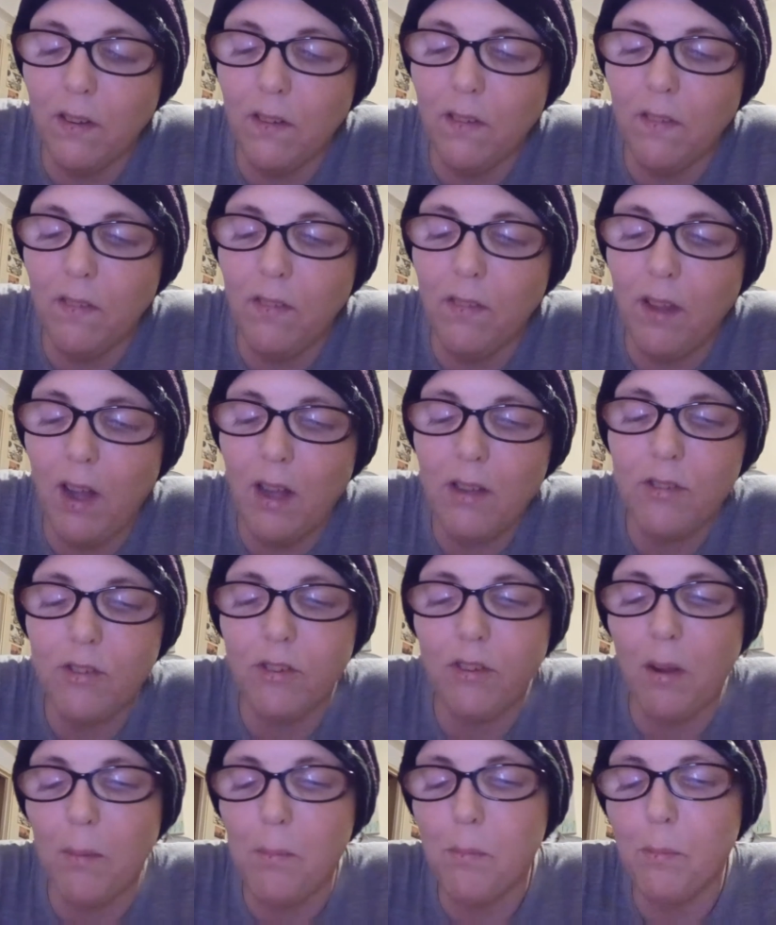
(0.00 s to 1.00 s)
that's
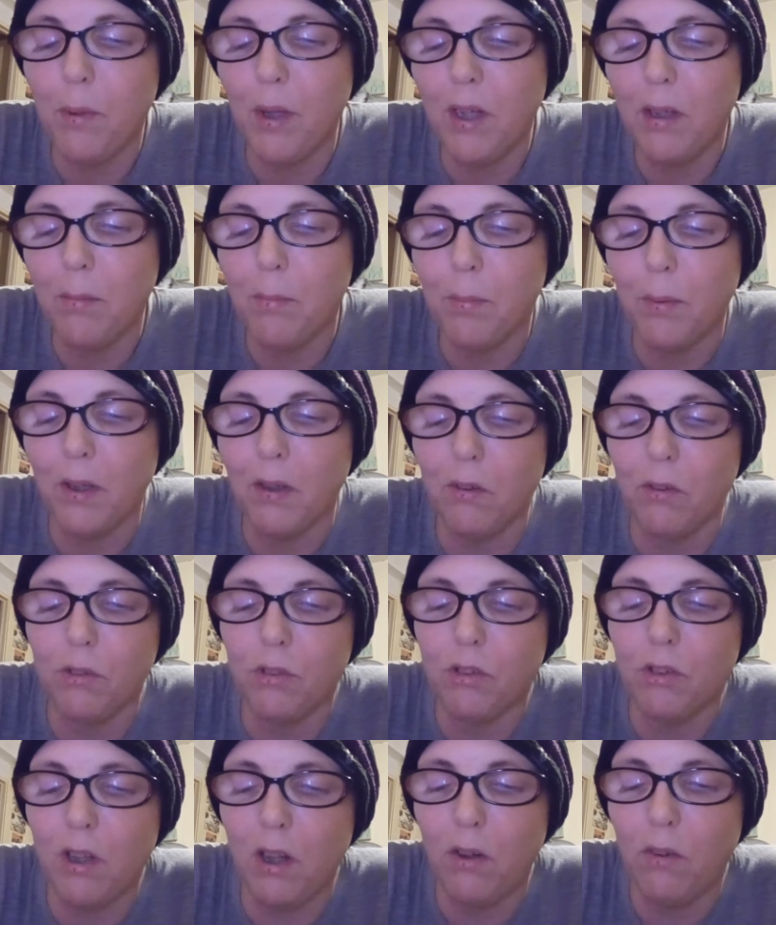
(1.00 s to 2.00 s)
them bigger
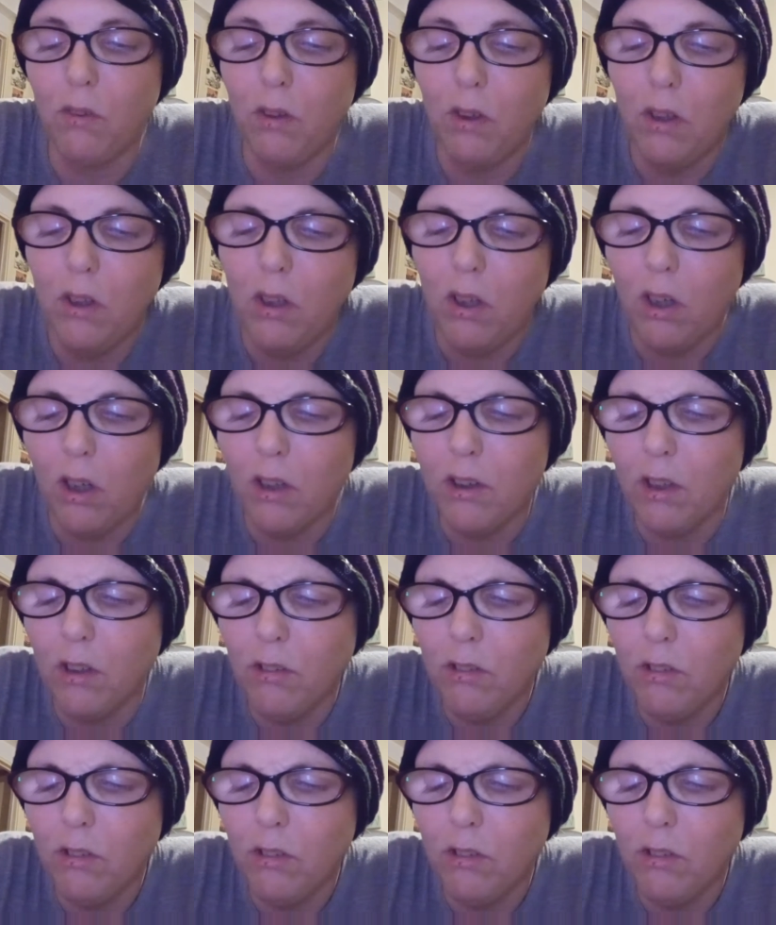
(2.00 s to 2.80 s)
pills. Now, I don't